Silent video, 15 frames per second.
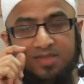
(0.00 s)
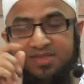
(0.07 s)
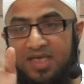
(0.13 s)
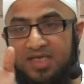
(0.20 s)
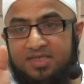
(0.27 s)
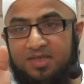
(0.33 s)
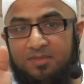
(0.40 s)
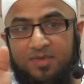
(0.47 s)

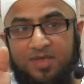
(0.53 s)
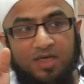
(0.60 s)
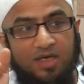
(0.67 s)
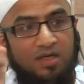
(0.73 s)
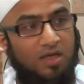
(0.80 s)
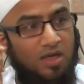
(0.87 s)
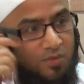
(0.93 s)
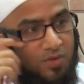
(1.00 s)
say something,
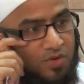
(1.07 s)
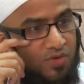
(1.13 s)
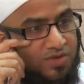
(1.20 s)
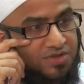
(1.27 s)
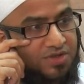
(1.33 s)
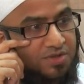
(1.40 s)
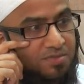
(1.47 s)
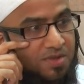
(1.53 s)
Allah will
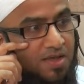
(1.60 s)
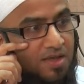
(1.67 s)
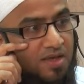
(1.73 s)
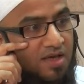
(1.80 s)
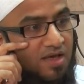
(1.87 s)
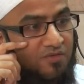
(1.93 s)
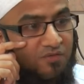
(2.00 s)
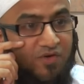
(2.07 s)
question me.
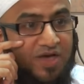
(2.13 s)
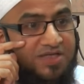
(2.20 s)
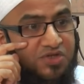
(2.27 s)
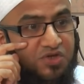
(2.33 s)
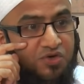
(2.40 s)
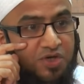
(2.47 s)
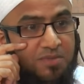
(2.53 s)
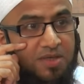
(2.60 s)
If I
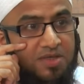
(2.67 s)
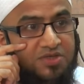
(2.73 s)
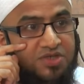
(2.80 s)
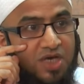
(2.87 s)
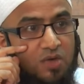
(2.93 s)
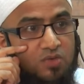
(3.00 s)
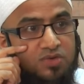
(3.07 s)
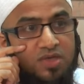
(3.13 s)
scream and
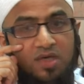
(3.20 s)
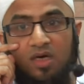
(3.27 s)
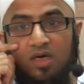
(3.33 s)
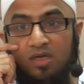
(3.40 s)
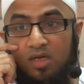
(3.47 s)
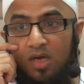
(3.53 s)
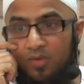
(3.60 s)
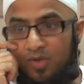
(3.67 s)
shout,
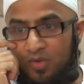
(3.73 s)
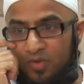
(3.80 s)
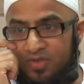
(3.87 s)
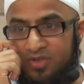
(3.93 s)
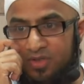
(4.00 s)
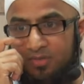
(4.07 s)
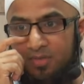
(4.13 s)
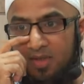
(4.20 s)
Allah will
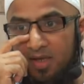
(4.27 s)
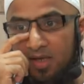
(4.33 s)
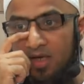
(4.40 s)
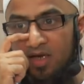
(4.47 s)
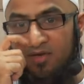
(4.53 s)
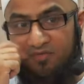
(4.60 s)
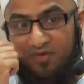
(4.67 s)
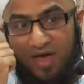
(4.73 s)
question me.
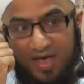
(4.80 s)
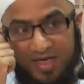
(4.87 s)
If